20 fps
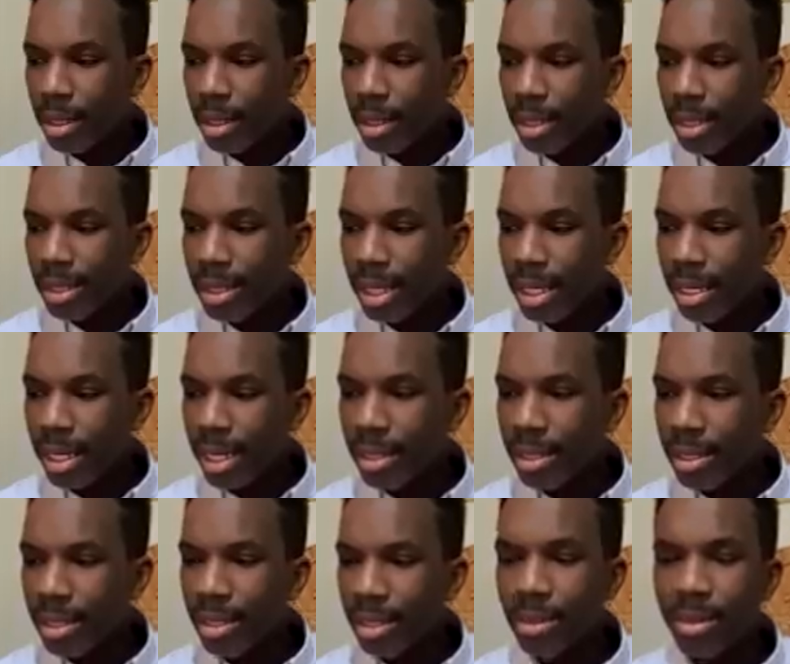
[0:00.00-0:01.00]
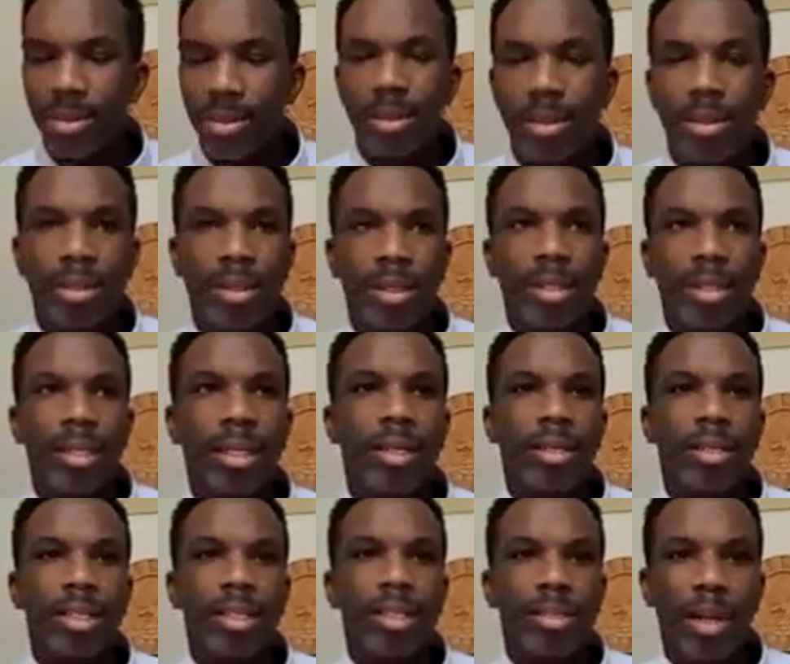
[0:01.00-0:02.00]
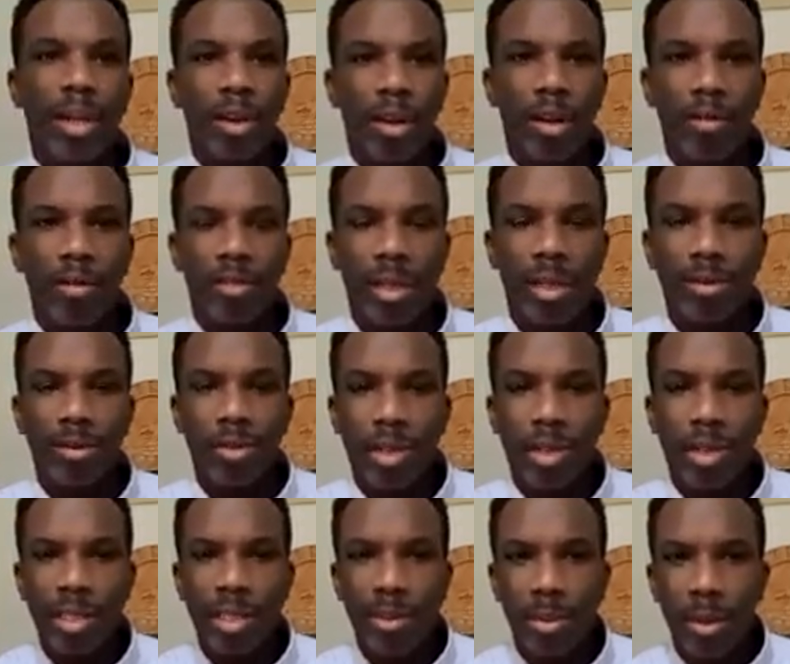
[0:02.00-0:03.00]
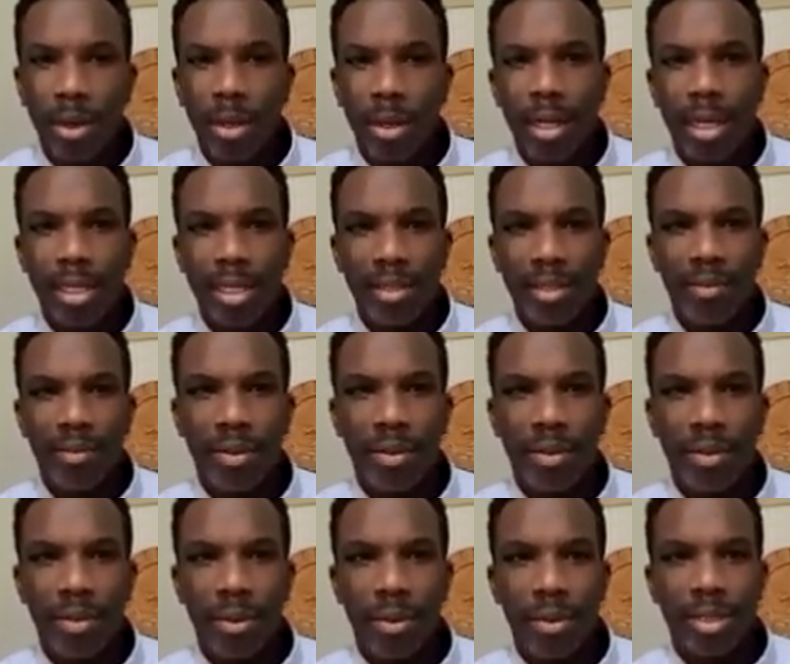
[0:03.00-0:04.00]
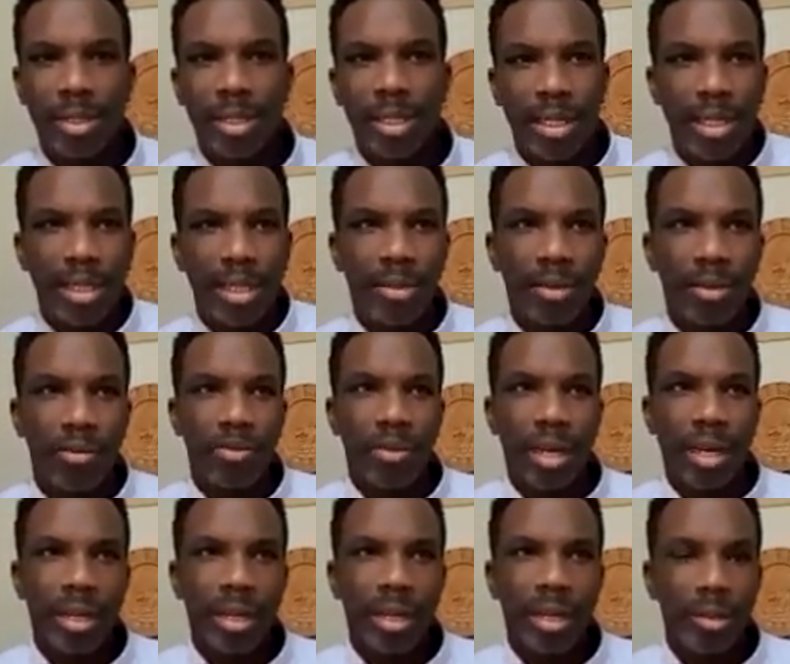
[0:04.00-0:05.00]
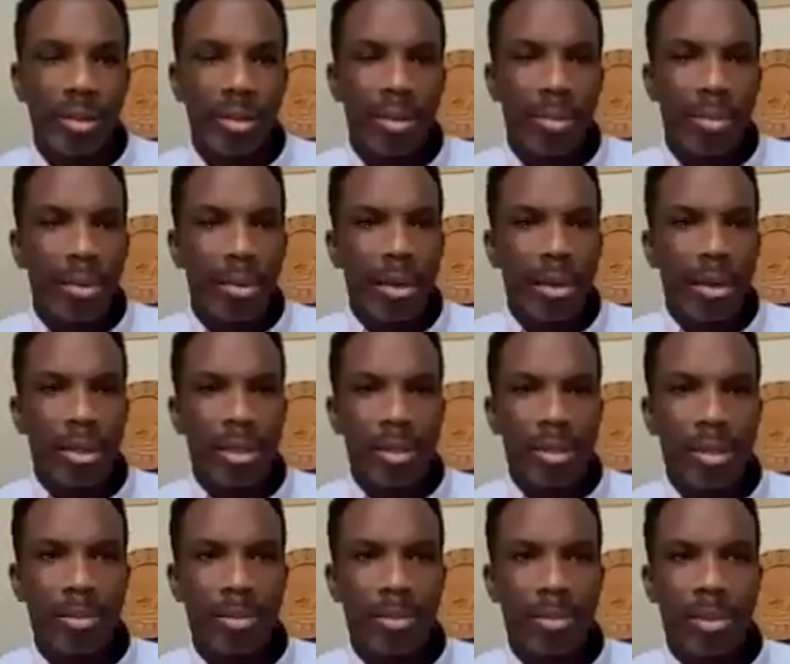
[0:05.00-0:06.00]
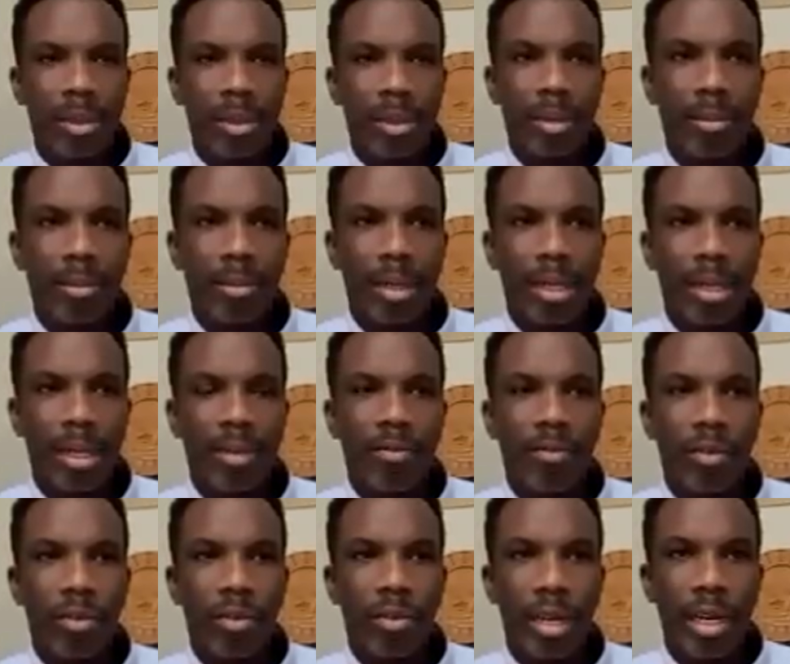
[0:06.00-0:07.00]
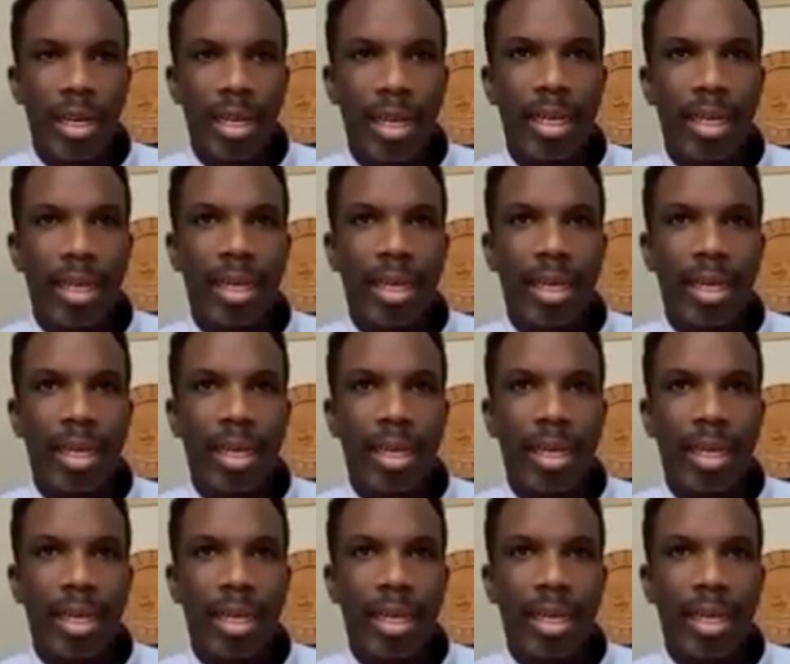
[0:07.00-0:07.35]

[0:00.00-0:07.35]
said, yeah. So you can spend a lot of time trying to block negative thoughts, and you're not really going to block them. I mean, if you really